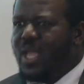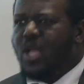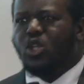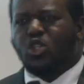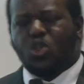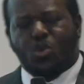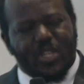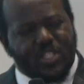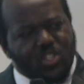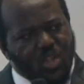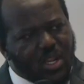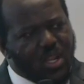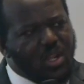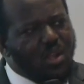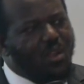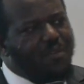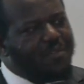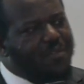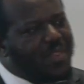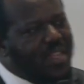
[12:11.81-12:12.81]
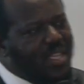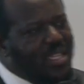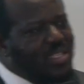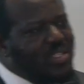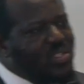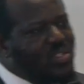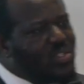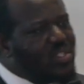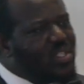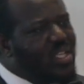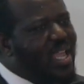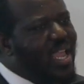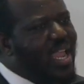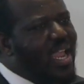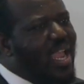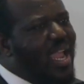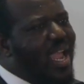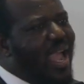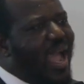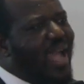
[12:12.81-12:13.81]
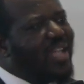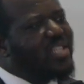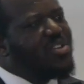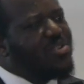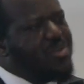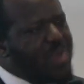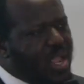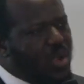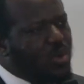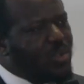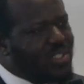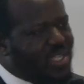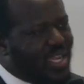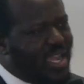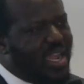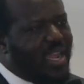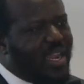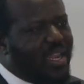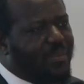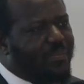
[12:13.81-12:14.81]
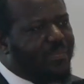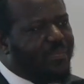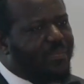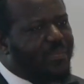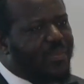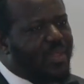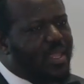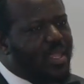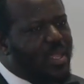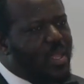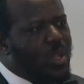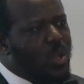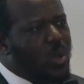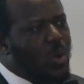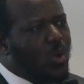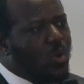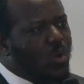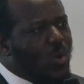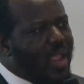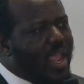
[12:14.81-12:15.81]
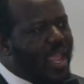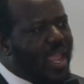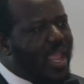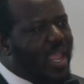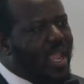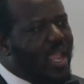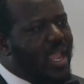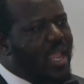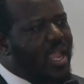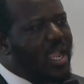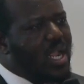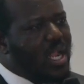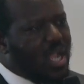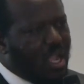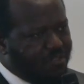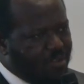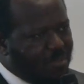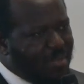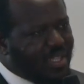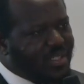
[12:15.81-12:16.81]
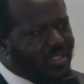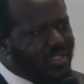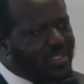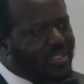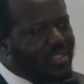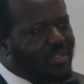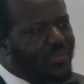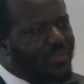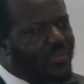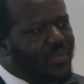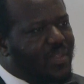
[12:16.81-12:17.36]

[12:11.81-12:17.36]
So we're talking of things at real time where government,